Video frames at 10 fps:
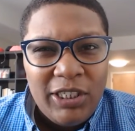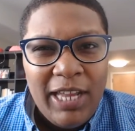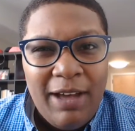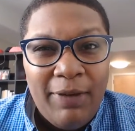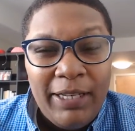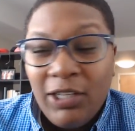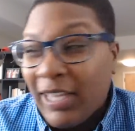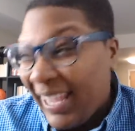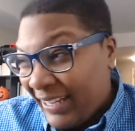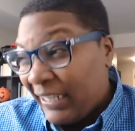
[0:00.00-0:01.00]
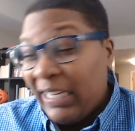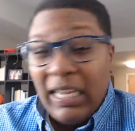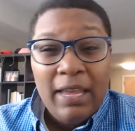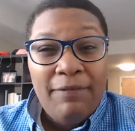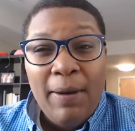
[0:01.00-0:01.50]
and how I look at it.
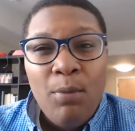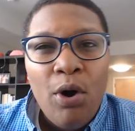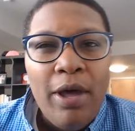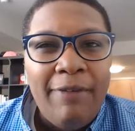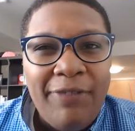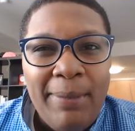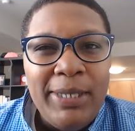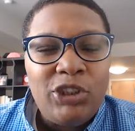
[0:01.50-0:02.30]
If I'm on, if I'm in